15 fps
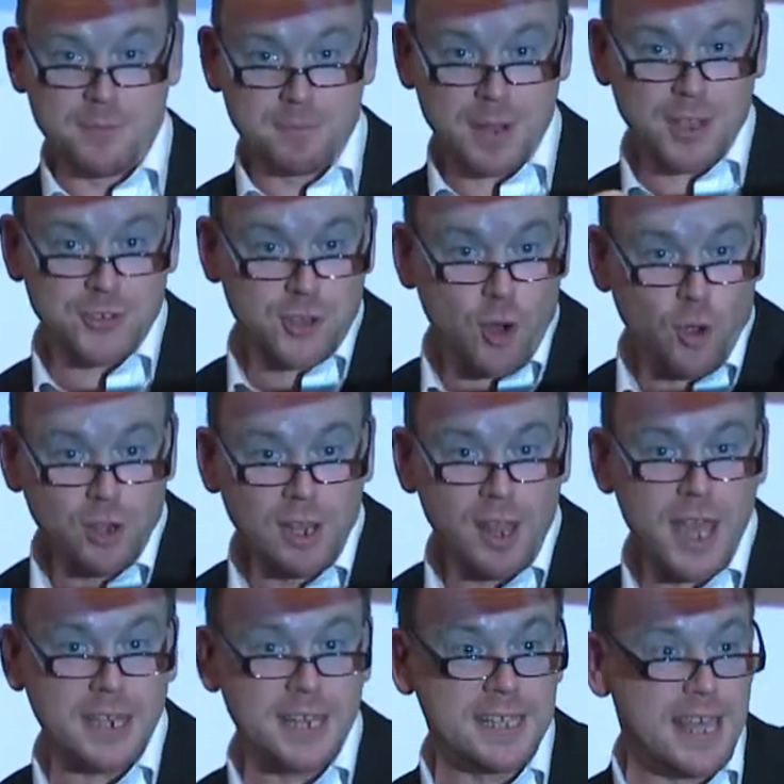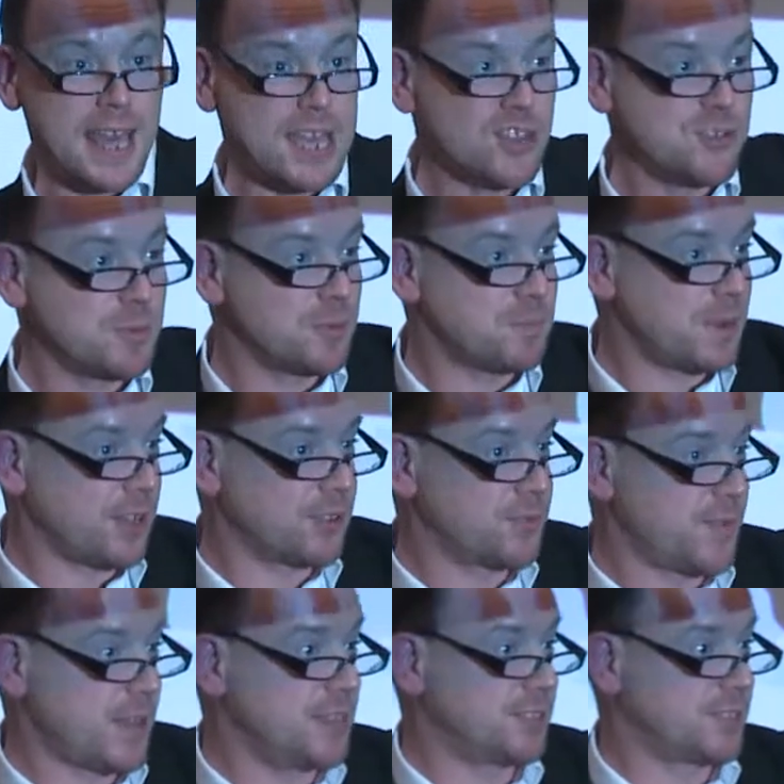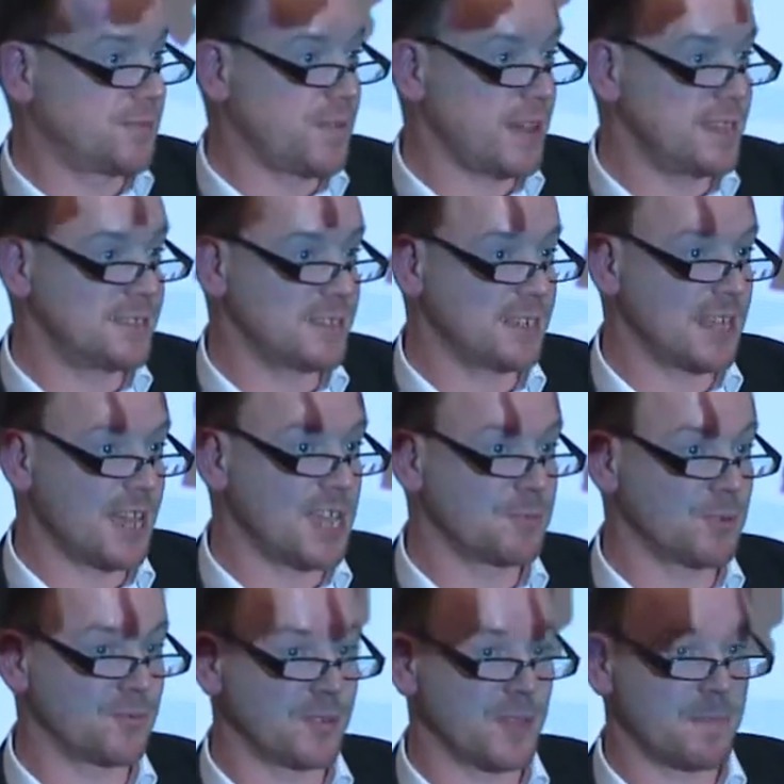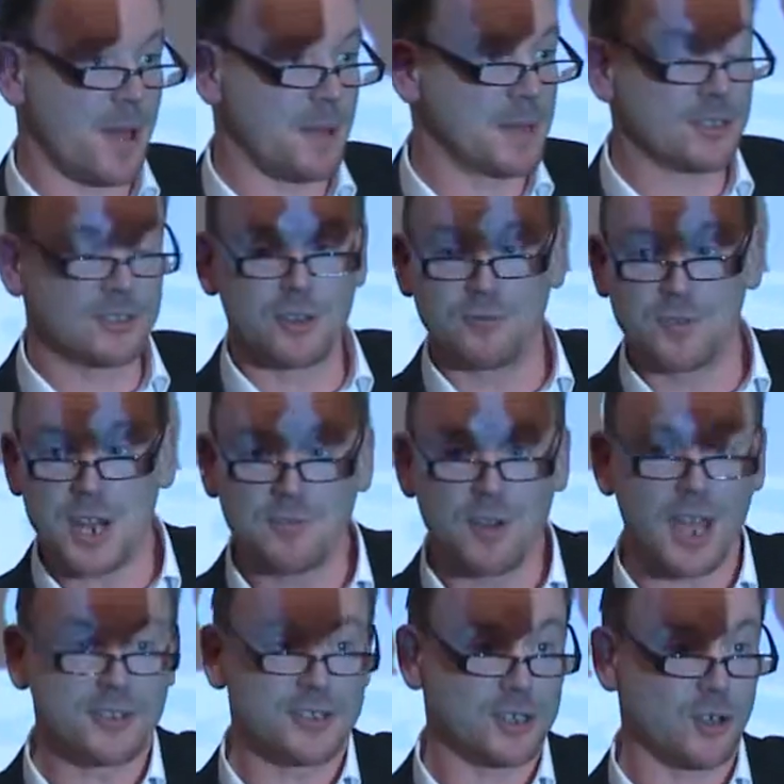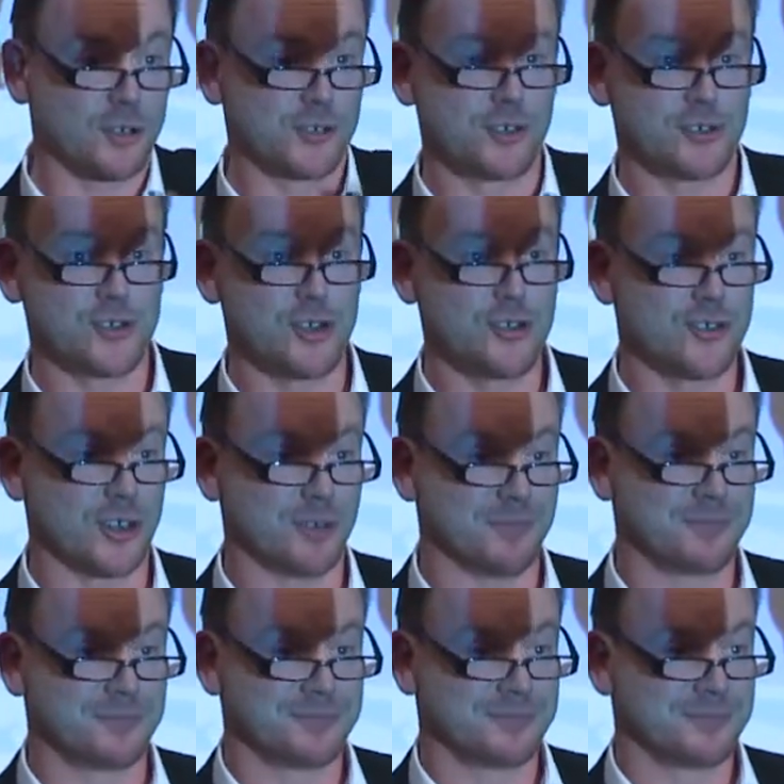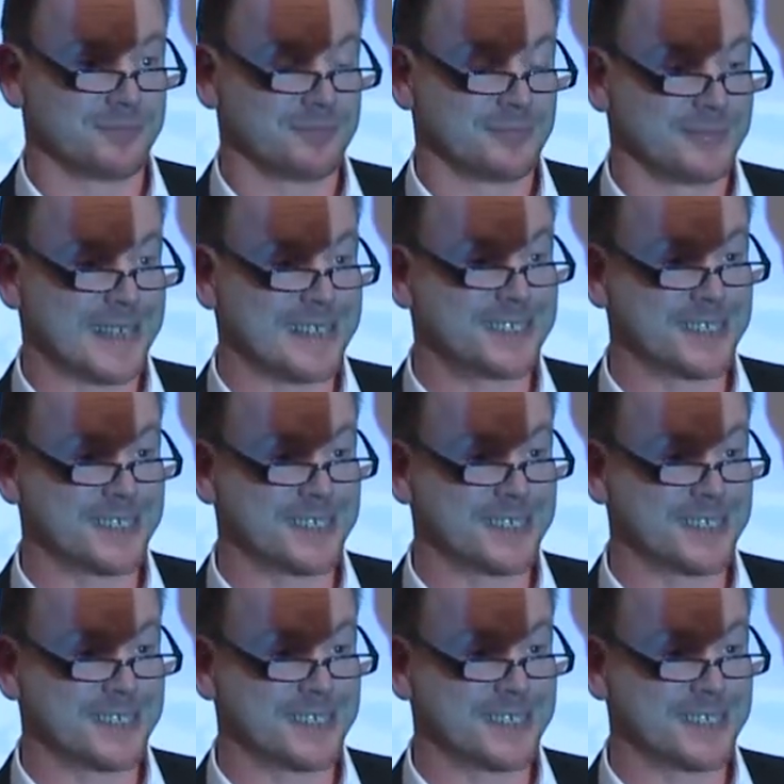plus online engagement plus face to face engagement for the public to rewrite a constitution. They